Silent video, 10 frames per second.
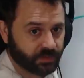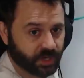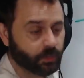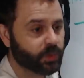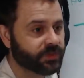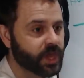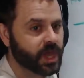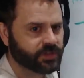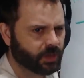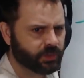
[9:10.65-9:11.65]
done with
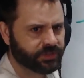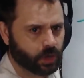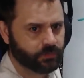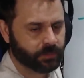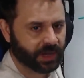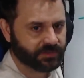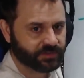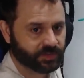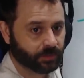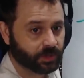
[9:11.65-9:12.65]
done with COVID by the
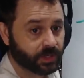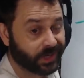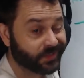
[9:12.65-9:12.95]
summer.